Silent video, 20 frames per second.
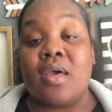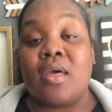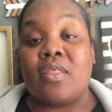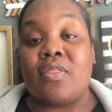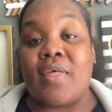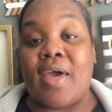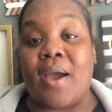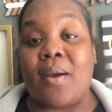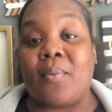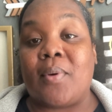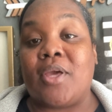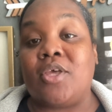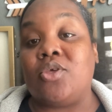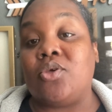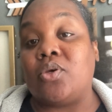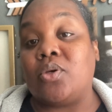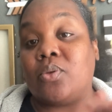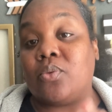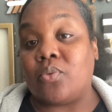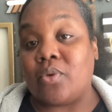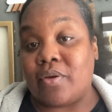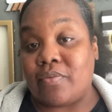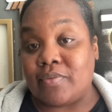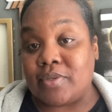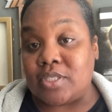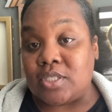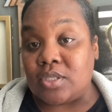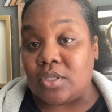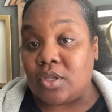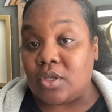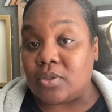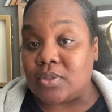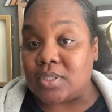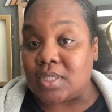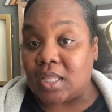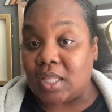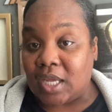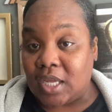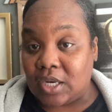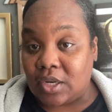That way you can reference the notes
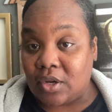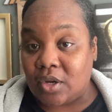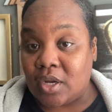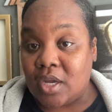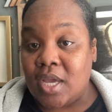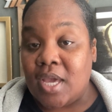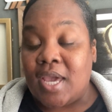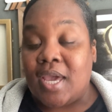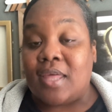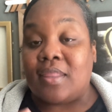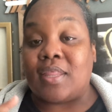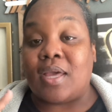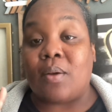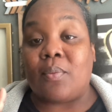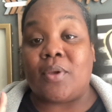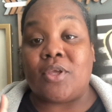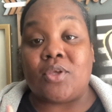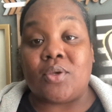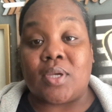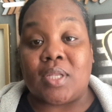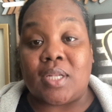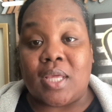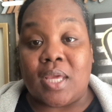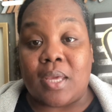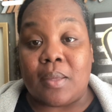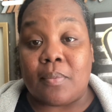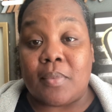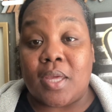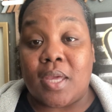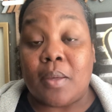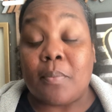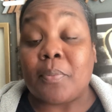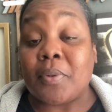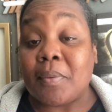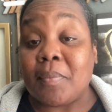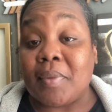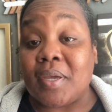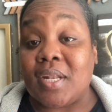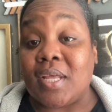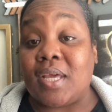later and that way you can Im
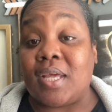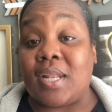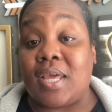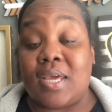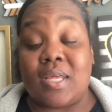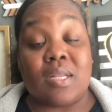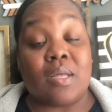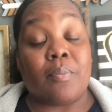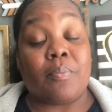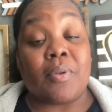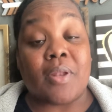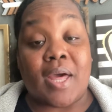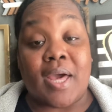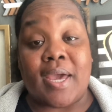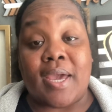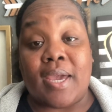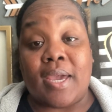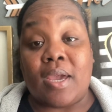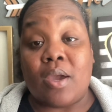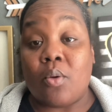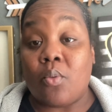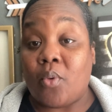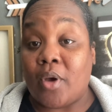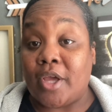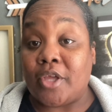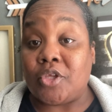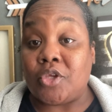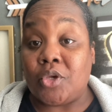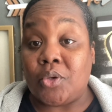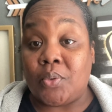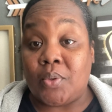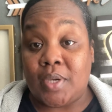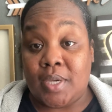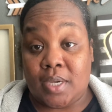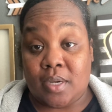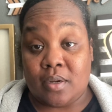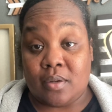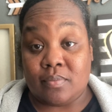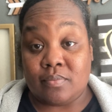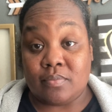implement it and apply what you
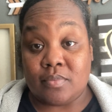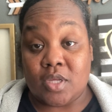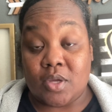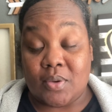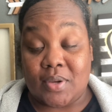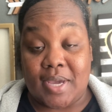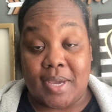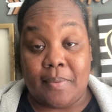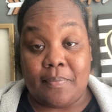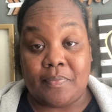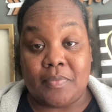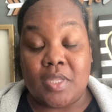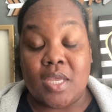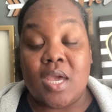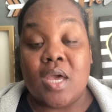hear, okay?